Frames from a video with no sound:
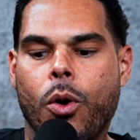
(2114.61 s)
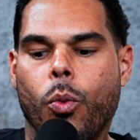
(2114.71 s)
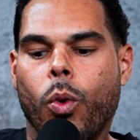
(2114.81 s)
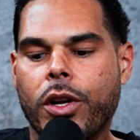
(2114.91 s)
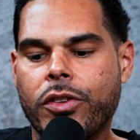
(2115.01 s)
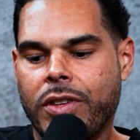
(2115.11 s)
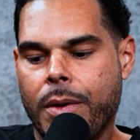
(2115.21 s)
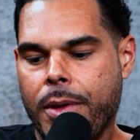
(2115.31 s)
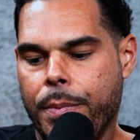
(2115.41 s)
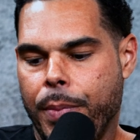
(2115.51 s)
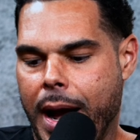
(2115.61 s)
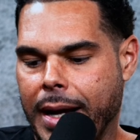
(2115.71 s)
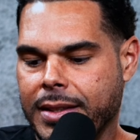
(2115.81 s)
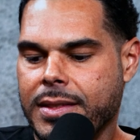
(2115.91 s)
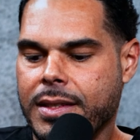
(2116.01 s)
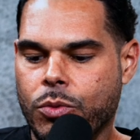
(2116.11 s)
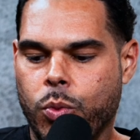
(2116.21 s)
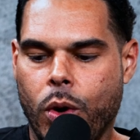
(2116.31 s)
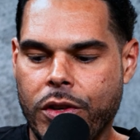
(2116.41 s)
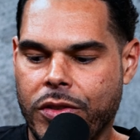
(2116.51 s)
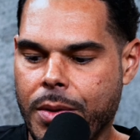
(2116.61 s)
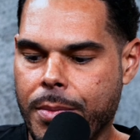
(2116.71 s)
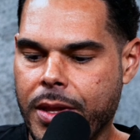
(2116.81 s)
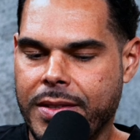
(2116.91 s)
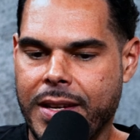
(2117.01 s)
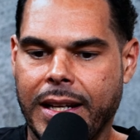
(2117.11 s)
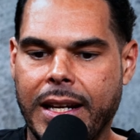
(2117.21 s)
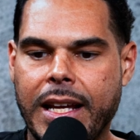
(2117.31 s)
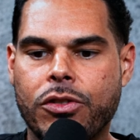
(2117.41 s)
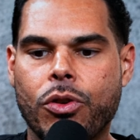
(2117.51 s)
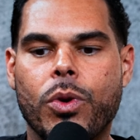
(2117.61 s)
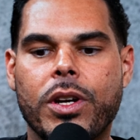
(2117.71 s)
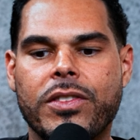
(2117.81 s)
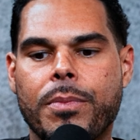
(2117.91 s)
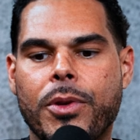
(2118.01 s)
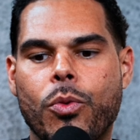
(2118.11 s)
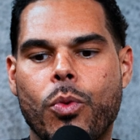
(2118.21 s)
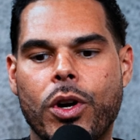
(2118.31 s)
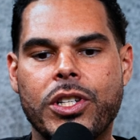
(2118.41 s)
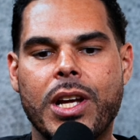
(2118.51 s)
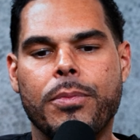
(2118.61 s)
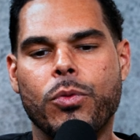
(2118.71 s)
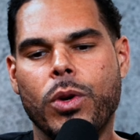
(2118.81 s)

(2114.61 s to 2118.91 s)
What are some of the practices? What are some of the techniques? Or what are some of the workshops?